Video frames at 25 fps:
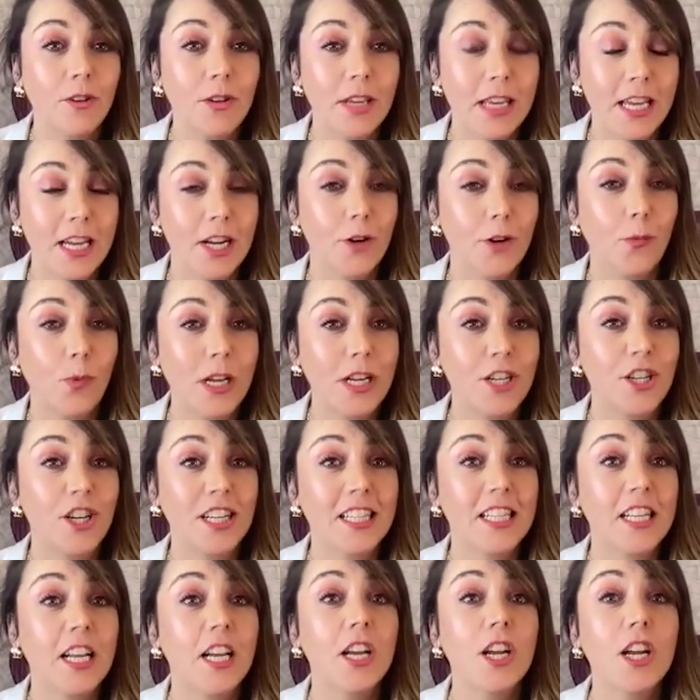year. We
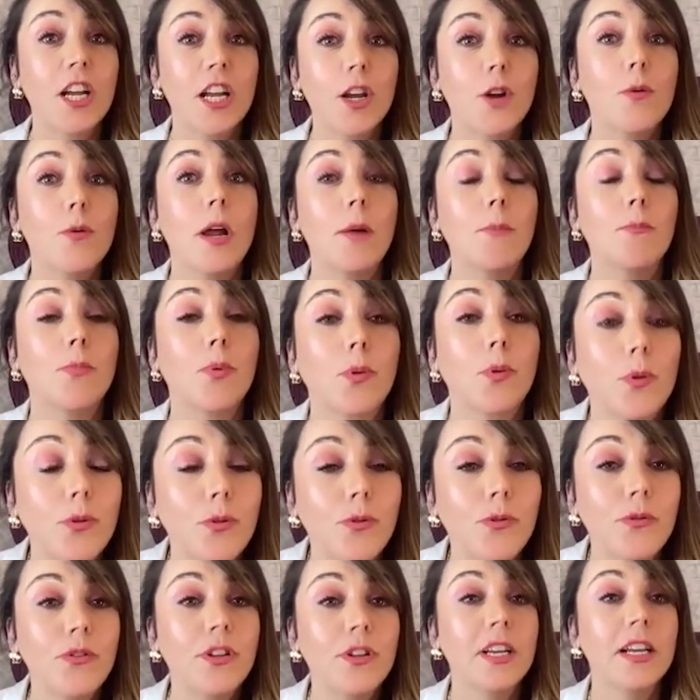just
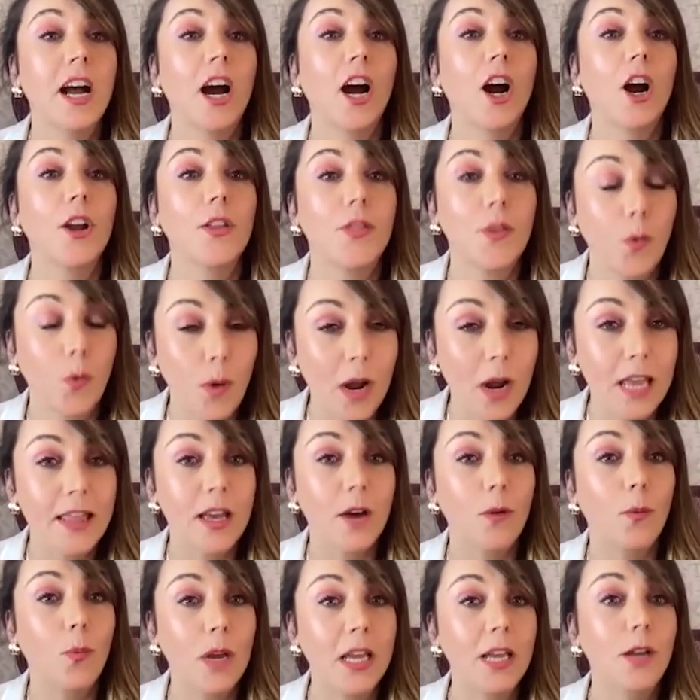improved the way
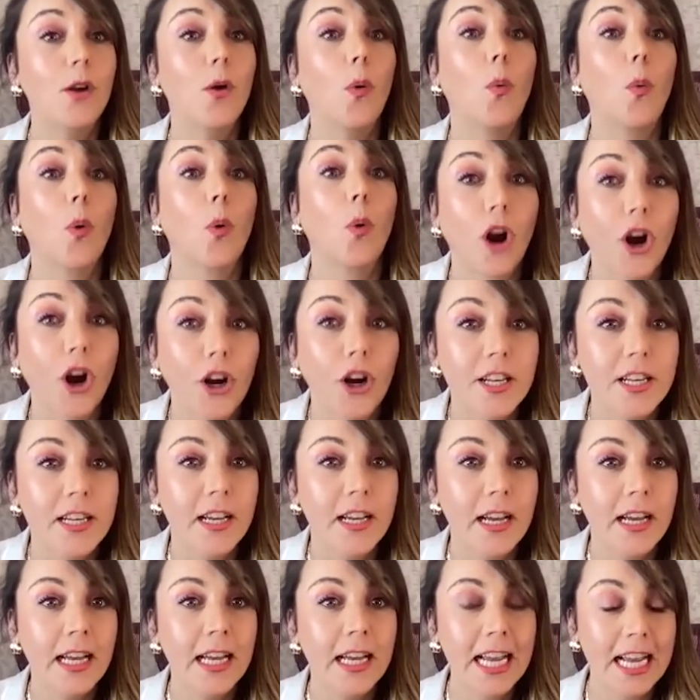that we worked.
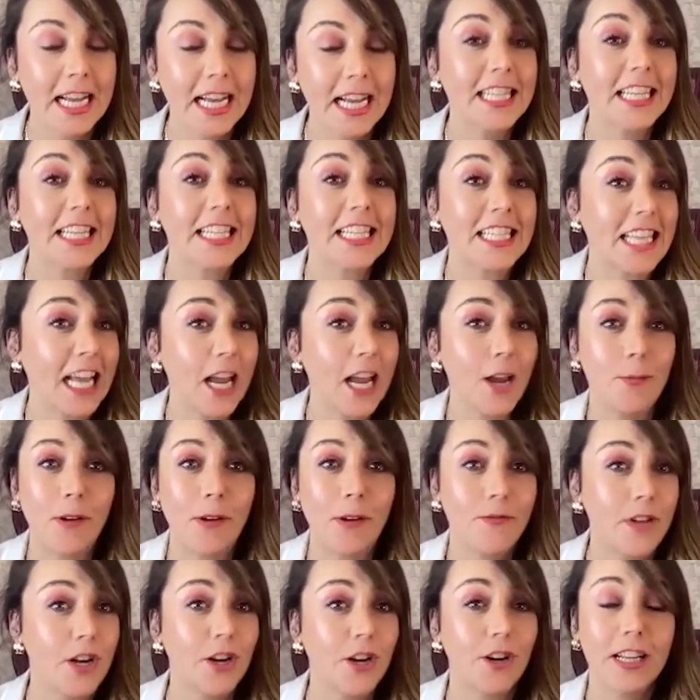It's the same. If
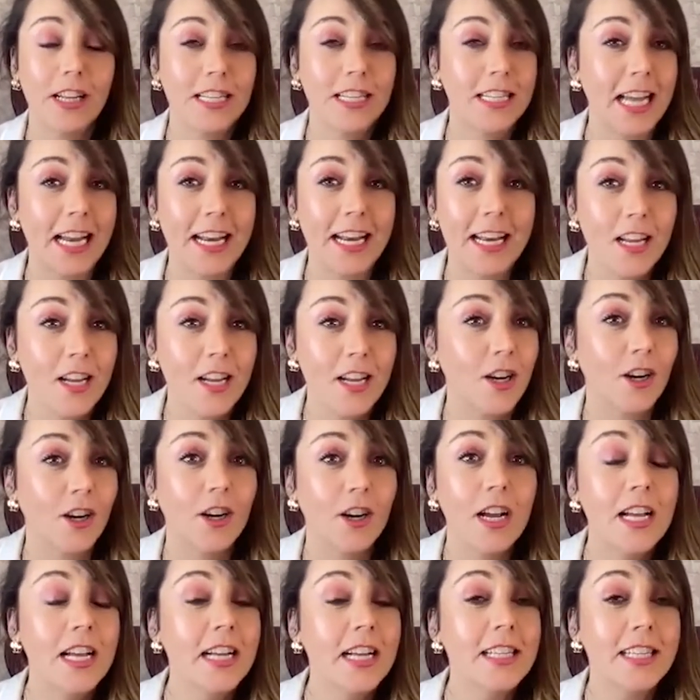you're sending your
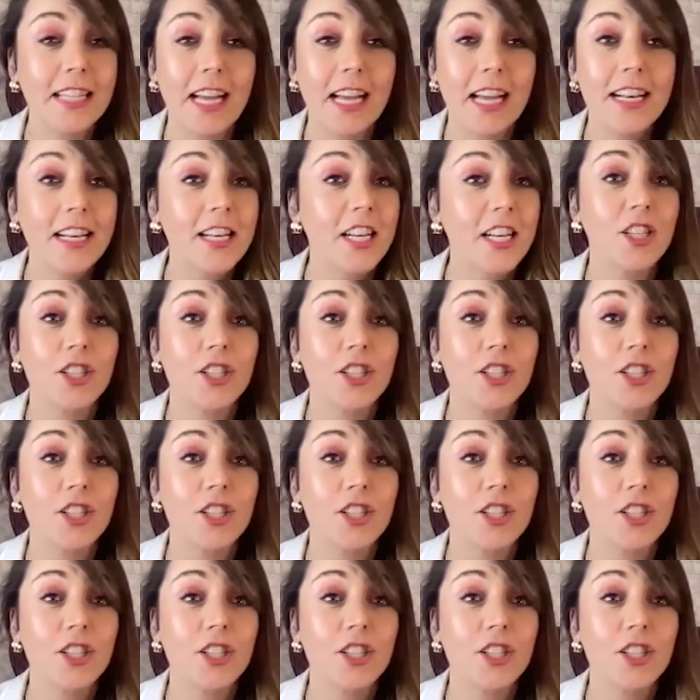son to